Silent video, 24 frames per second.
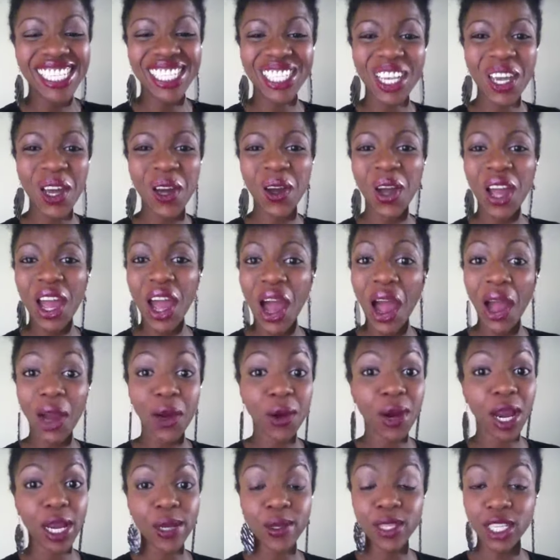So,
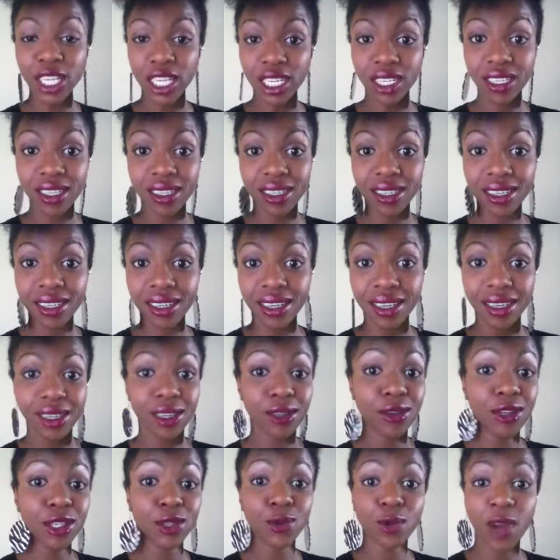all right, look.
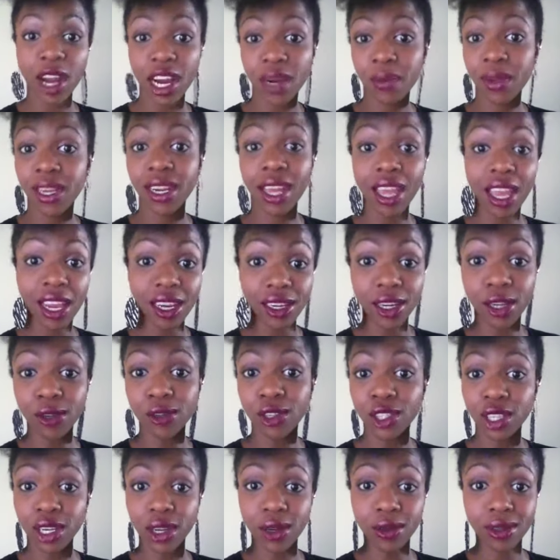Chris Weidman ain't no
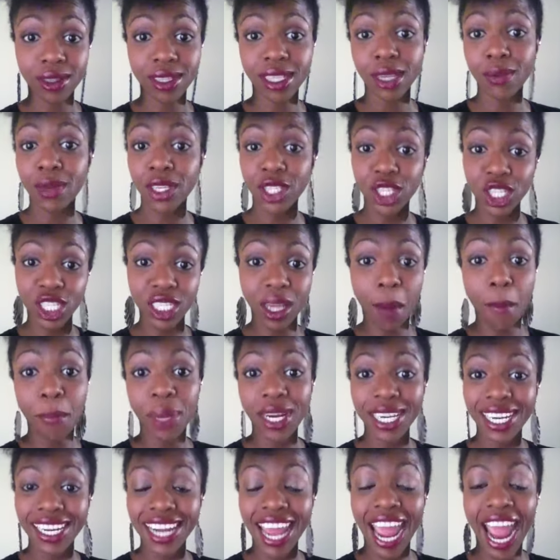joke. Let me just
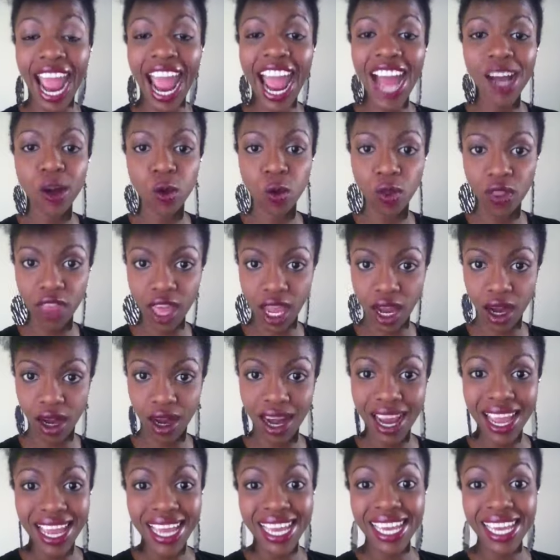put it out there.